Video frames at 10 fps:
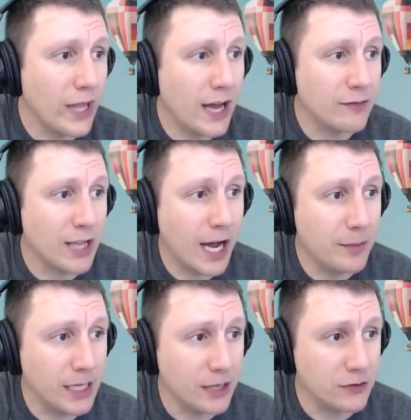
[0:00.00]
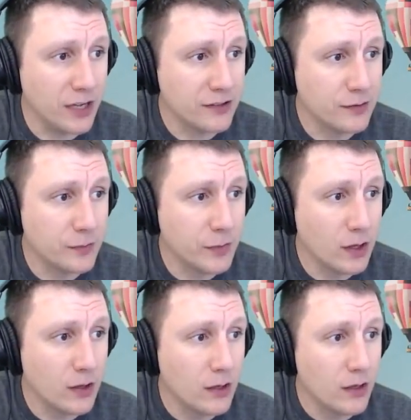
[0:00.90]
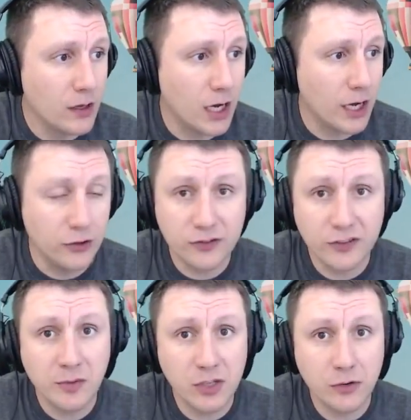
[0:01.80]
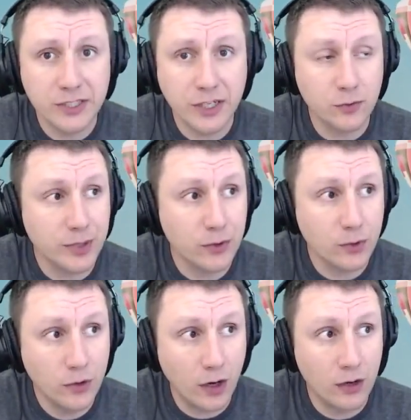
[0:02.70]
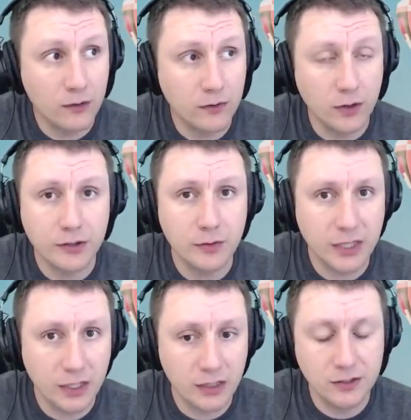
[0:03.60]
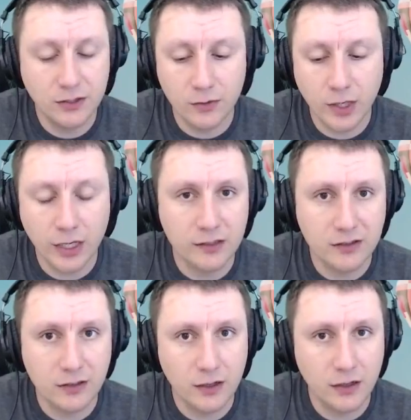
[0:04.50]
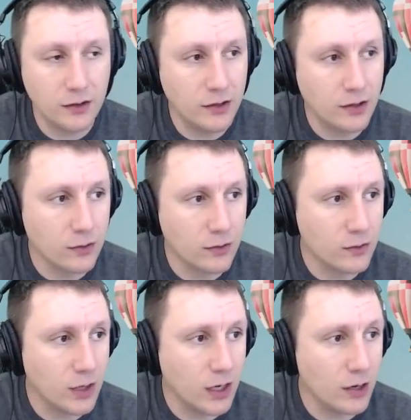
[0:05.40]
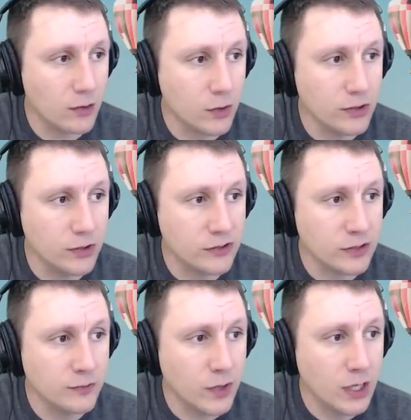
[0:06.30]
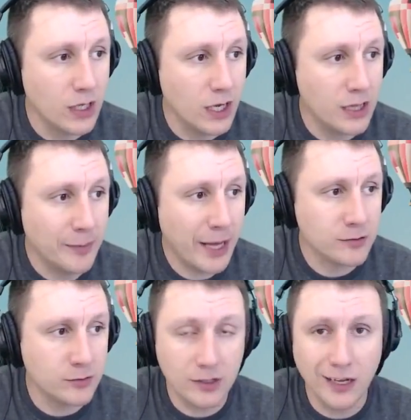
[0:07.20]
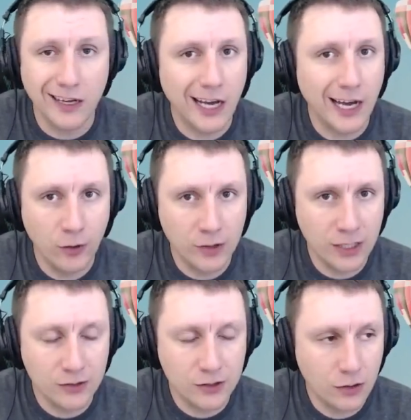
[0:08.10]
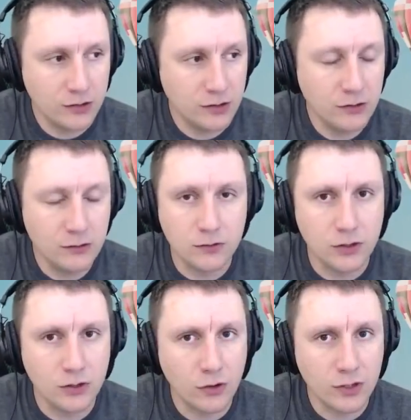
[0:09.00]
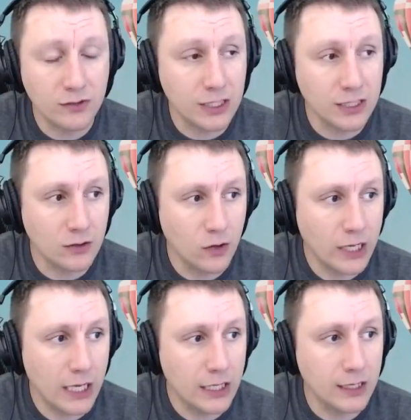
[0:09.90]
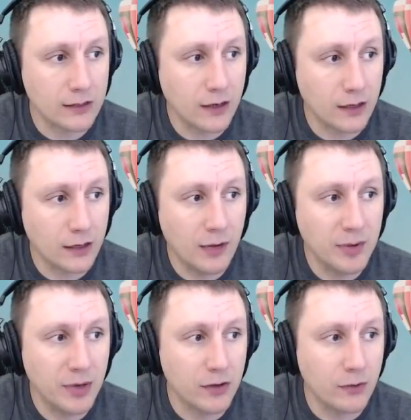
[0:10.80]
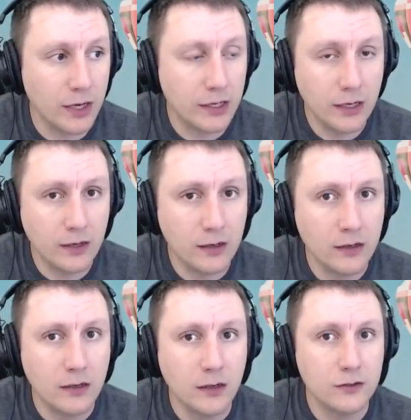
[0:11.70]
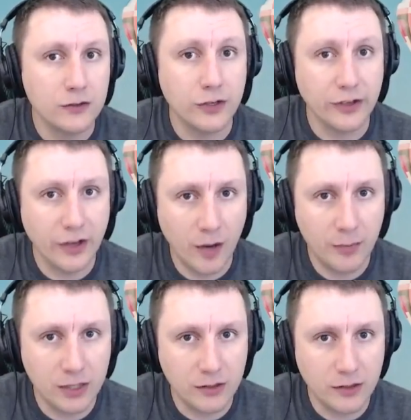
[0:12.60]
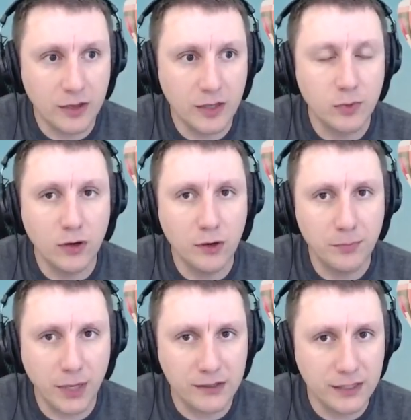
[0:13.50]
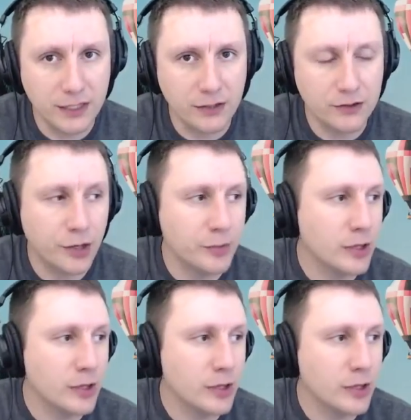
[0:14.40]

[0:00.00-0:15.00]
We have an IP address. Username is always going to be root on Volter because you're running as the root user. And the password. I don't need to show it to you. You don't even need to look at it. It's got a copy button right here. So you can copy it to your clipboard, paste it in your